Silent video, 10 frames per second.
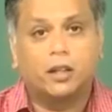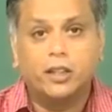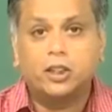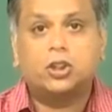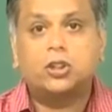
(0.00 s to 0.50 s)

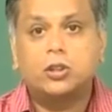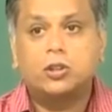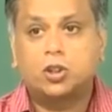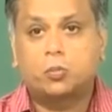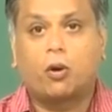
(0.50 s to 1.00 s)
rich
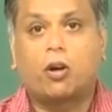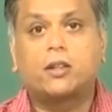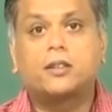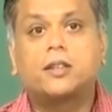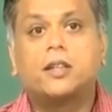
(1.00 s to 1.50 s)

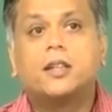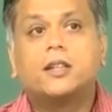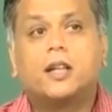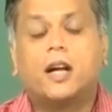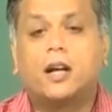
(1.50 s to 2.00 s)
spots
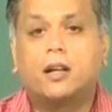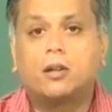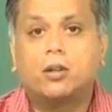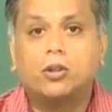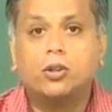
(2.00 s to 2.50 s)

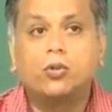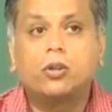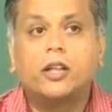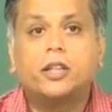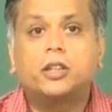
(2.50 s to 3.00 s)
are
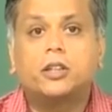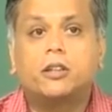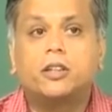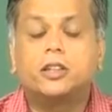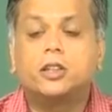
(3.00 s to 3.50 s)
nucleation
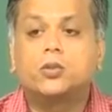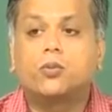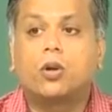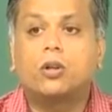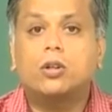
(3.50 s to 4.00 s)
regions
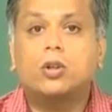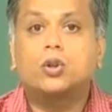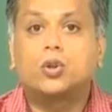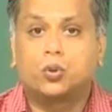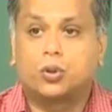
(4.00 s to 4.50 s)
for
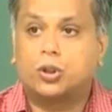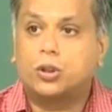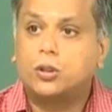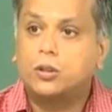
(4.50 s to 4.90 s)
soot,